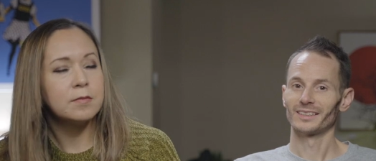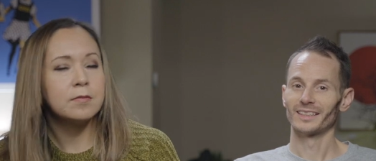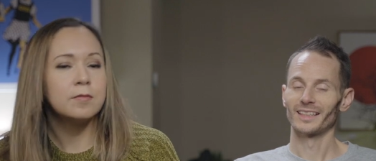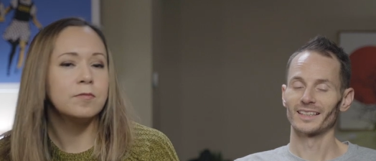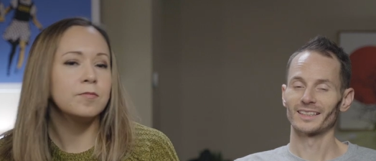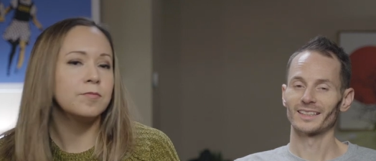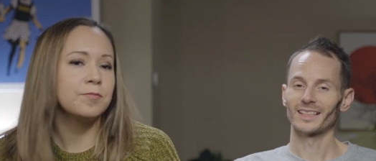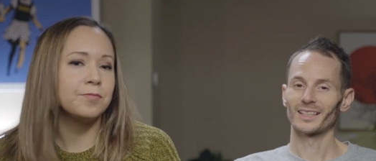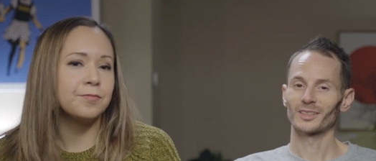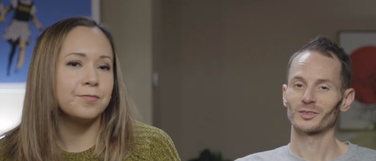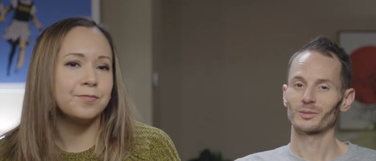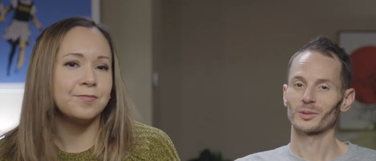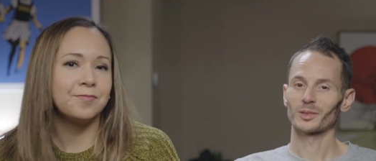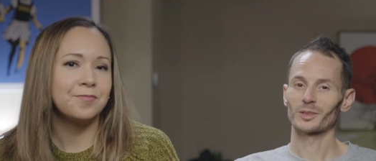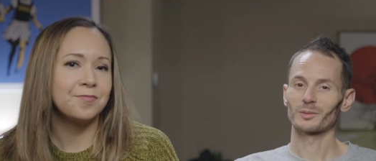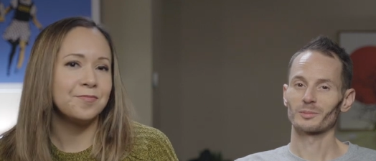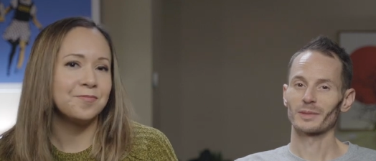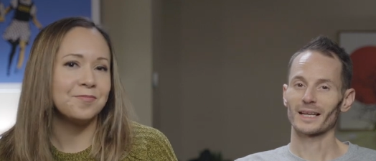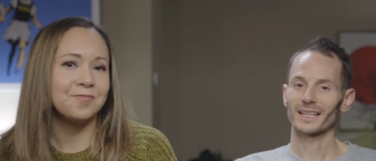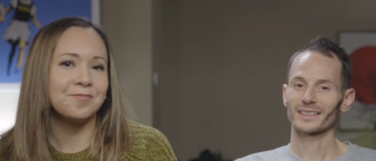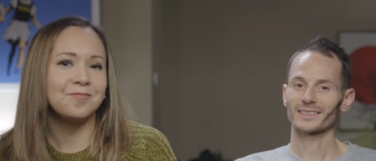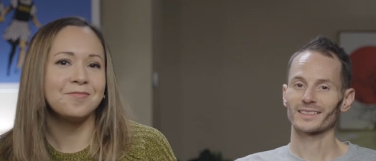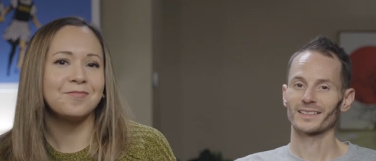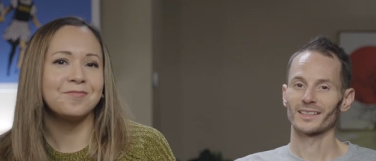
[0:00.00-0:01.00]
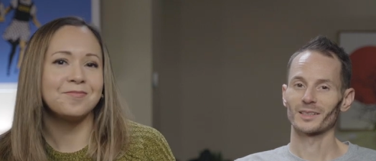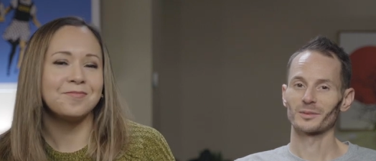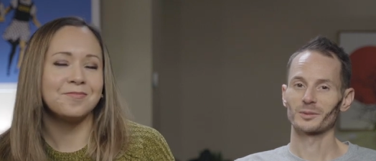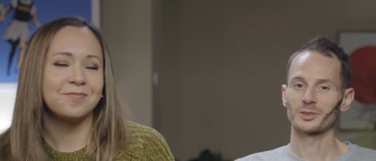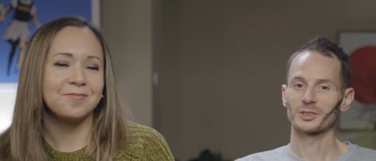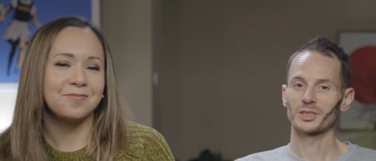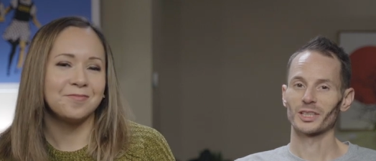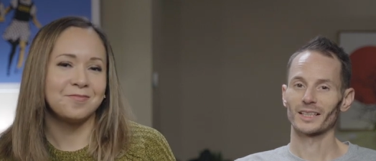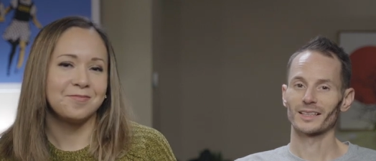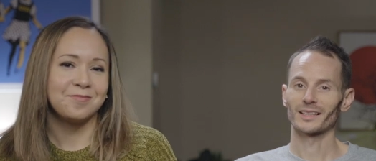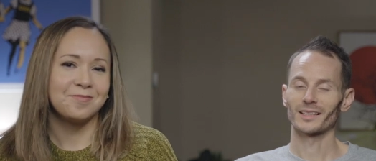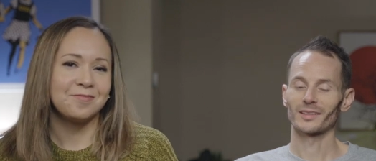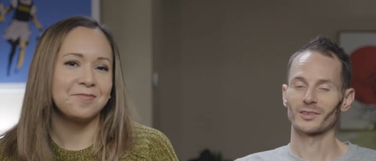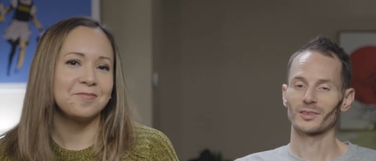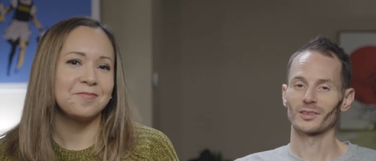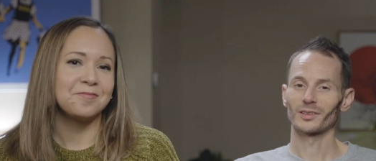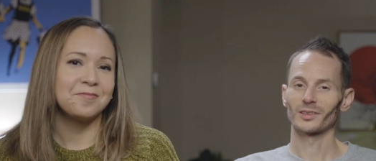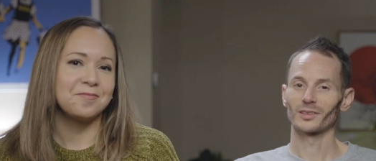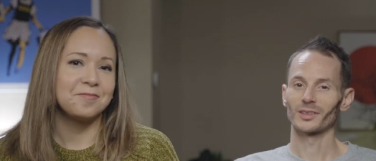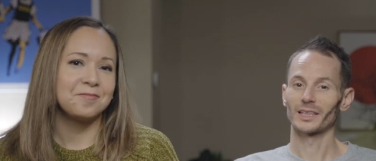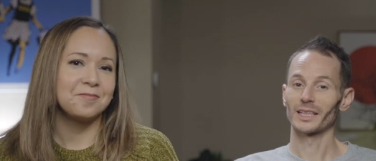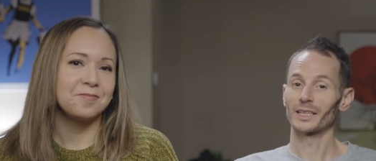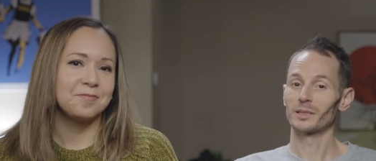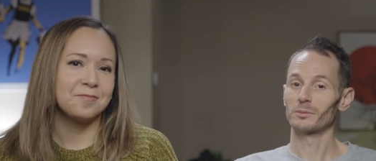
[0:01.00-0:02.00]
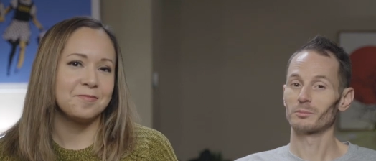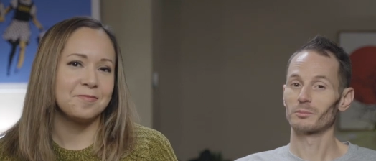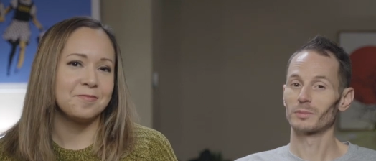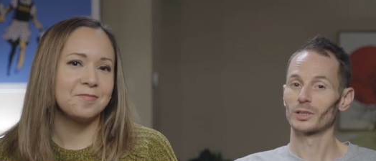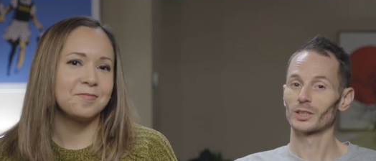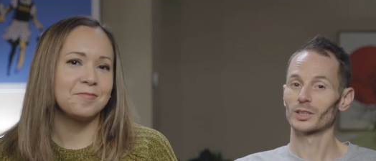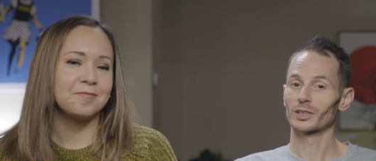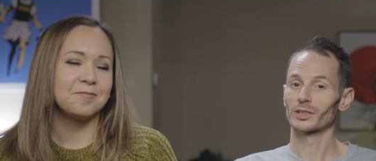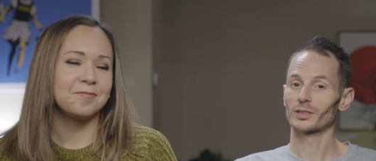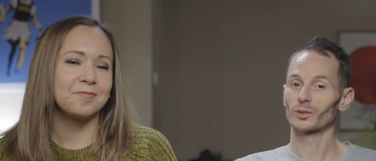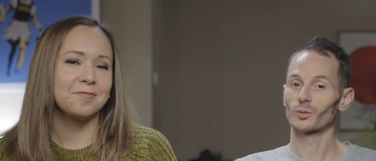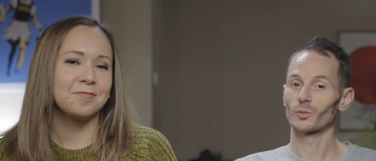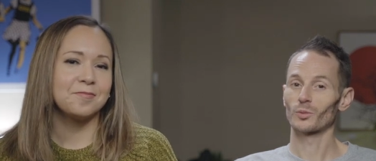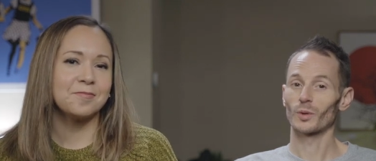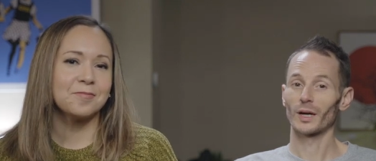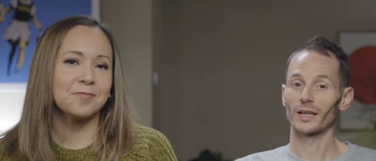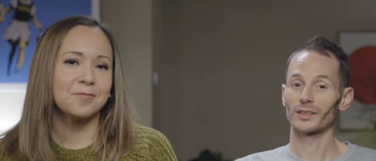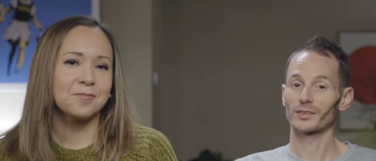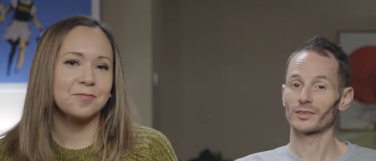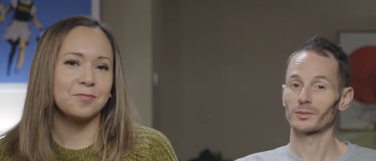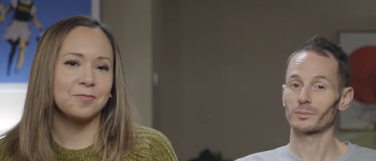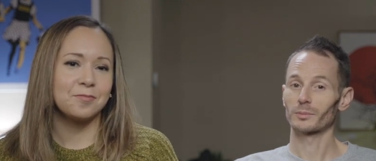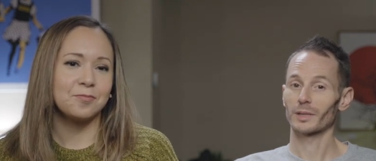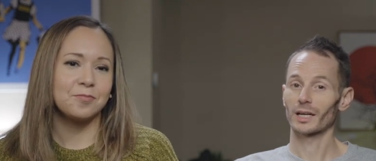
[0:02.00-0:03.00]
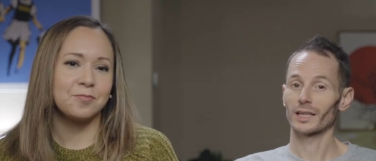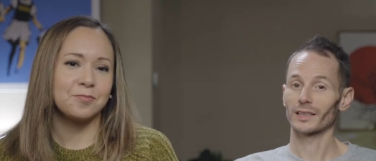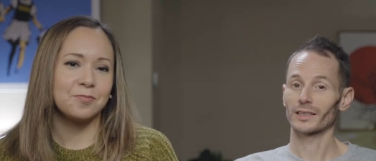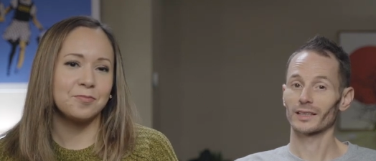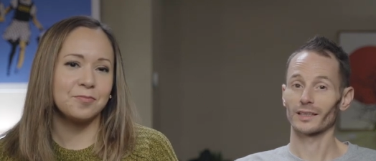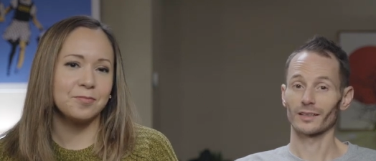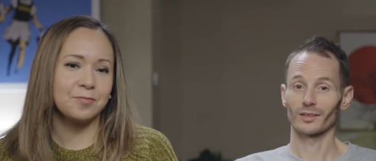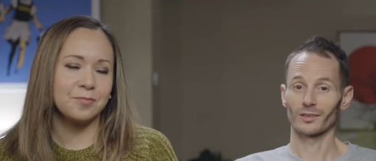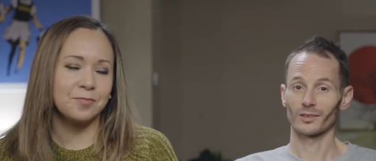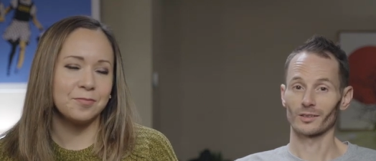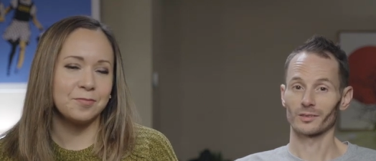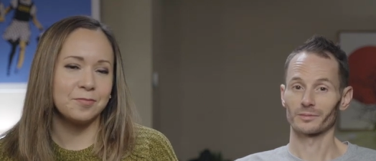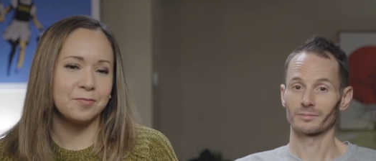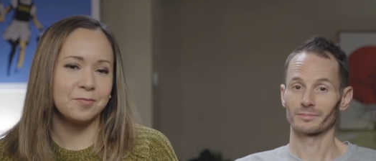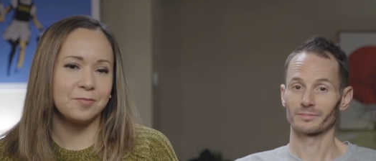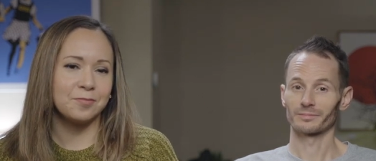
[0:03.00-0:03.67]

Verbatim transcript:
Speaker 1: Hey guys, welcome back. Today we're checking out the Ladenburger Weizenbock Hell.